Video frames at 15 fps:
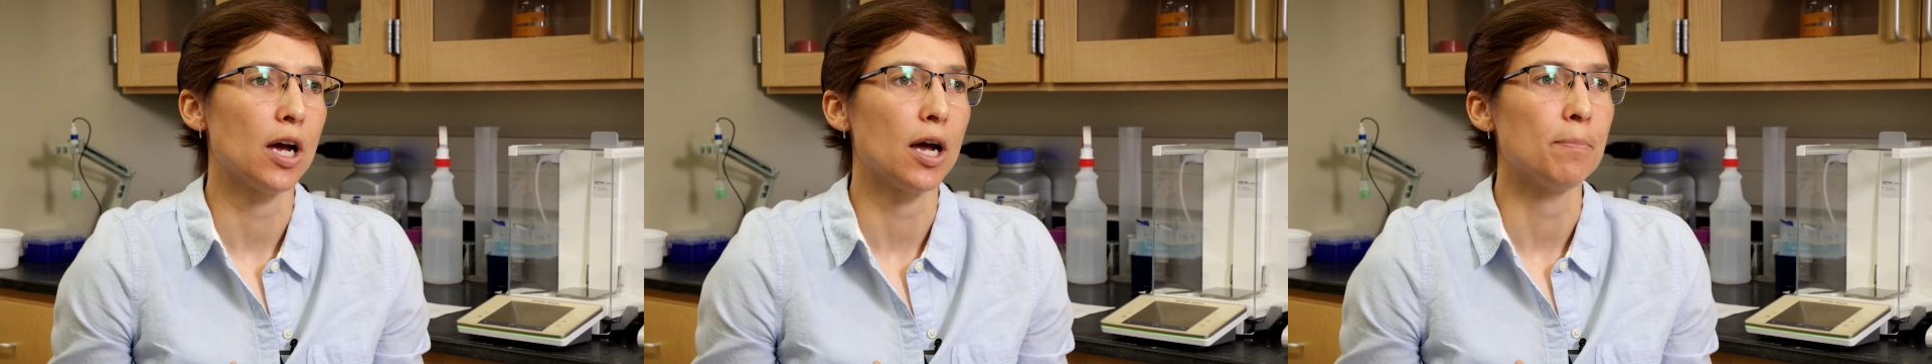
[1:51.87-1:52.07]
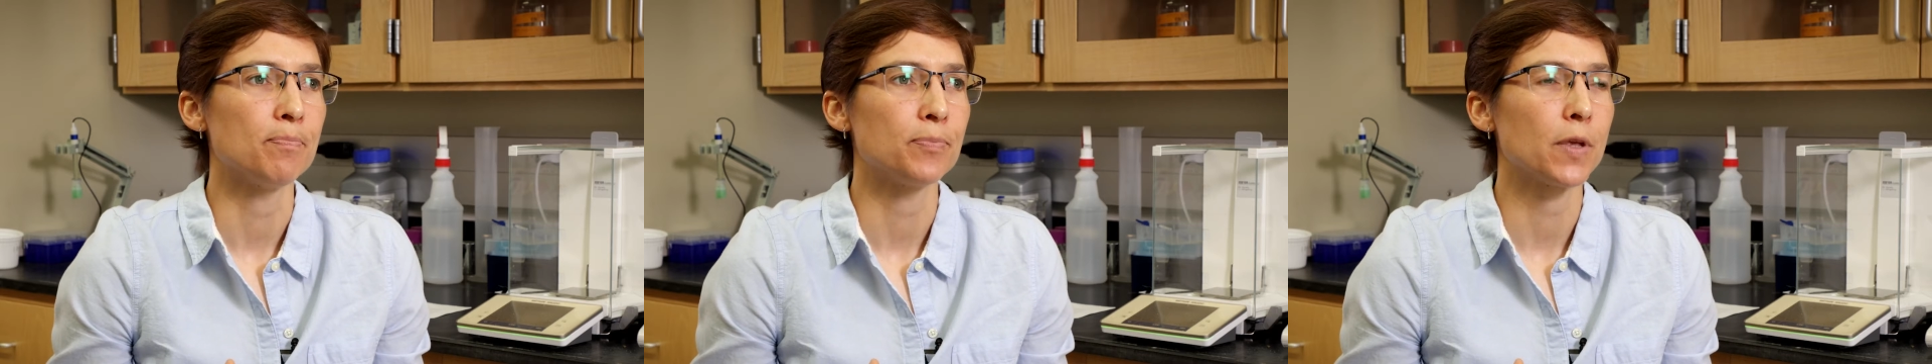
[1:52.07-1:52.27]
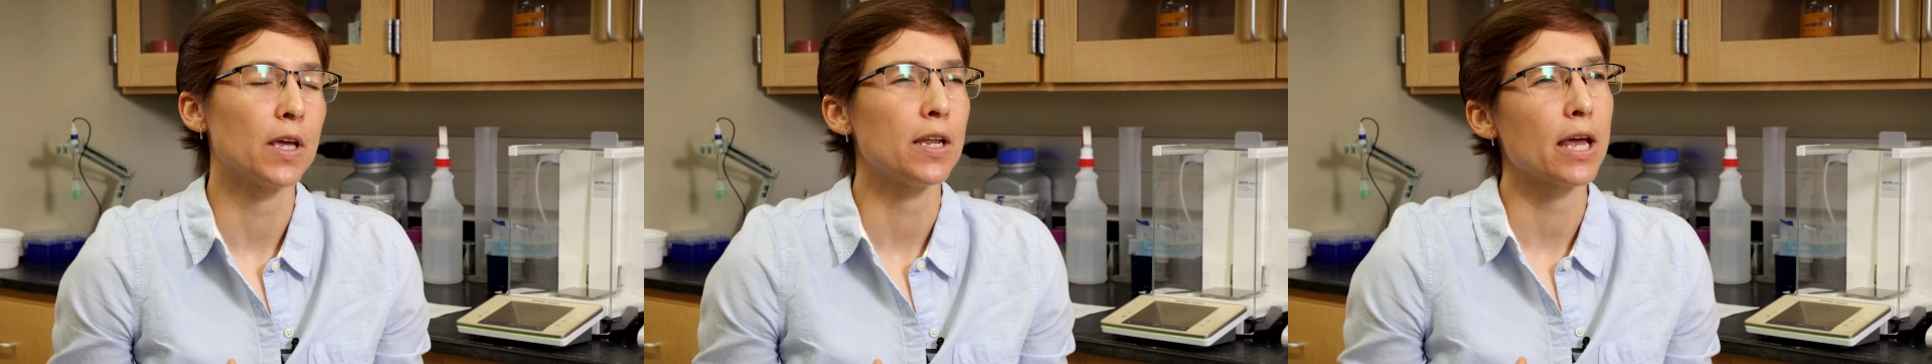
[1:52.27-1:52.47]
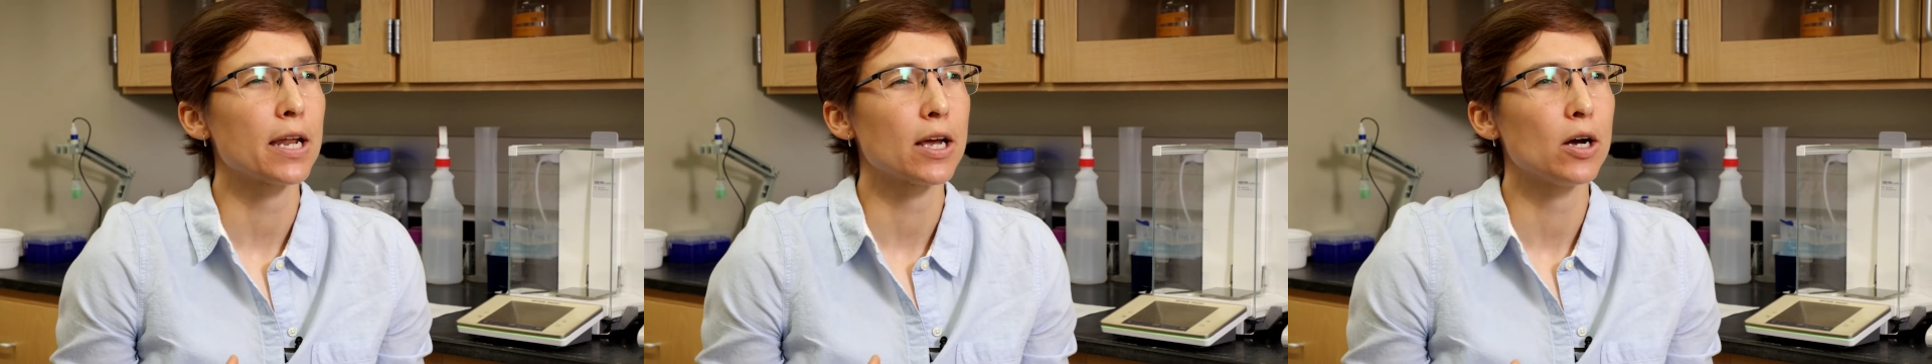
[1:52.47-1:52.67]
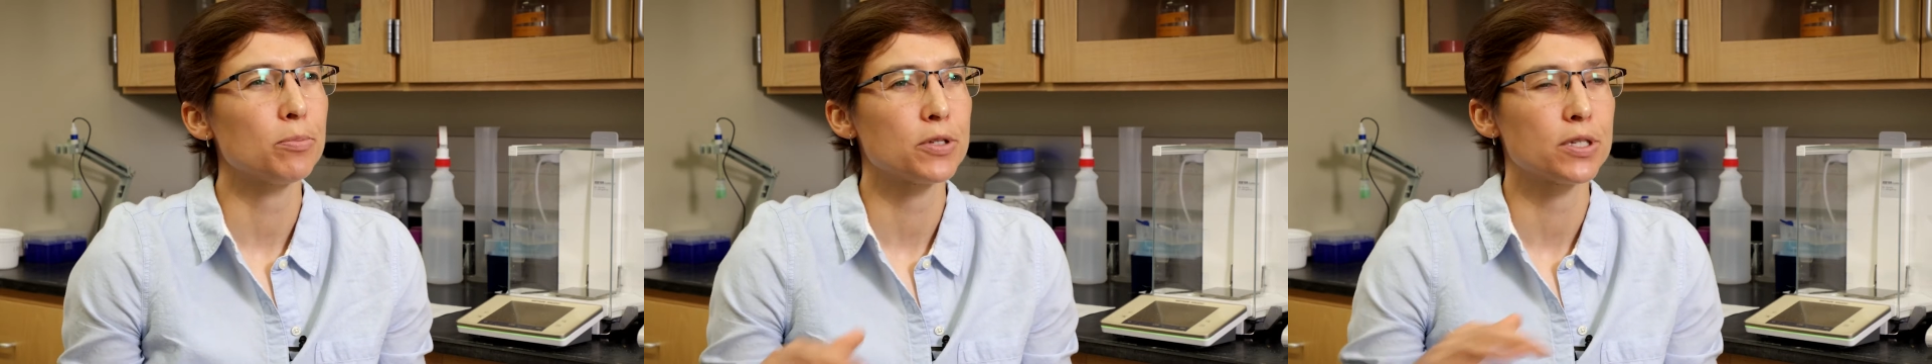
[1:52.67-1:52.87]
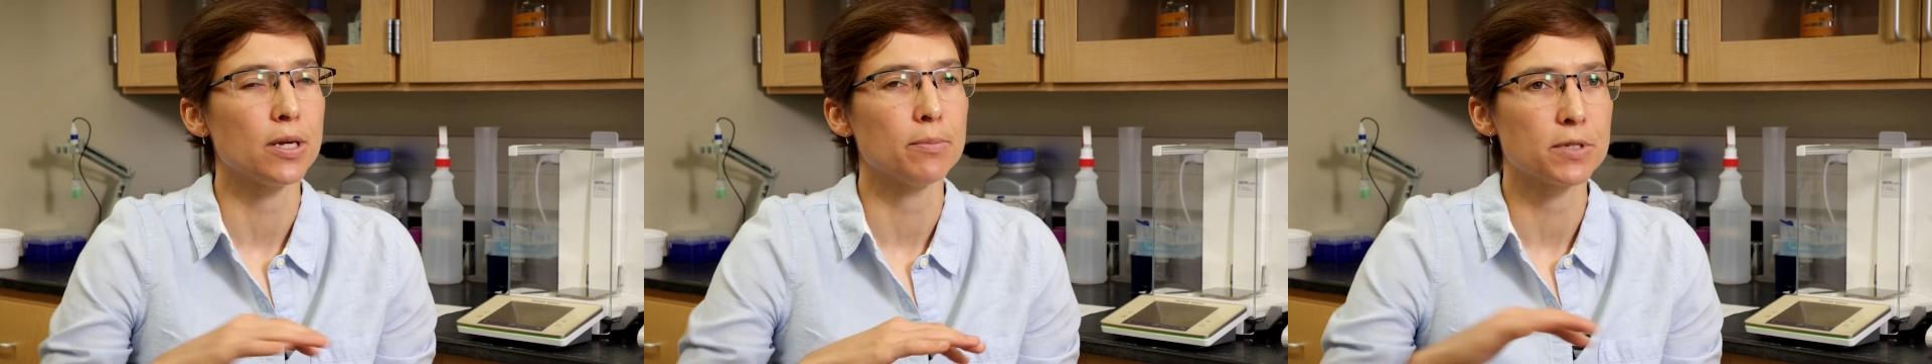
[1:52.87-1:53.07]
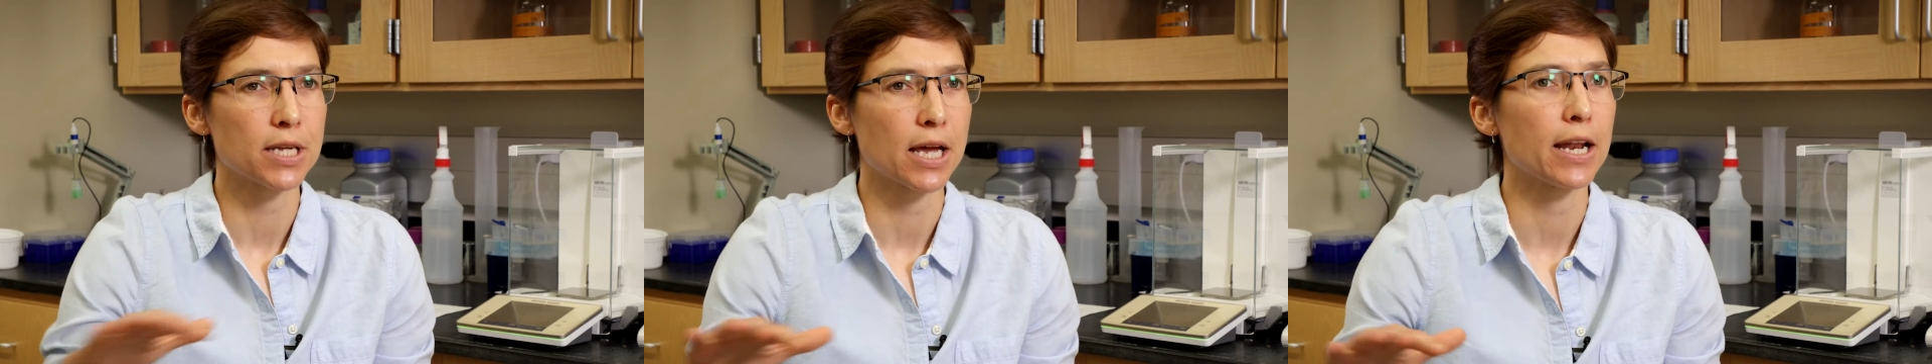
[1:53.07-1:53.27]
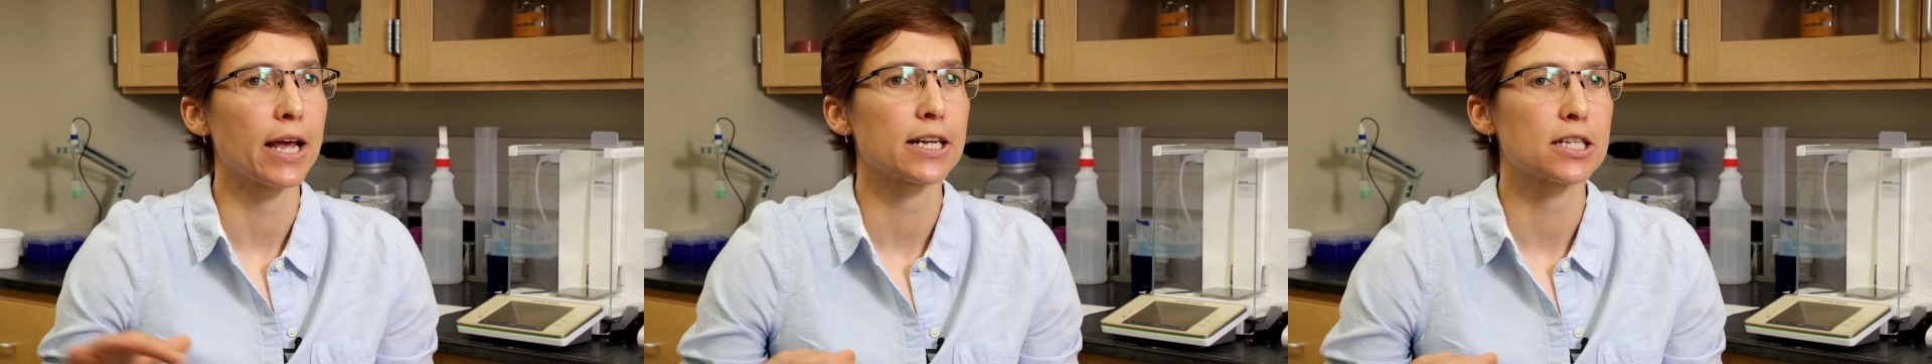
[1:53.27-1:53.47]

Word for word: and it helps them set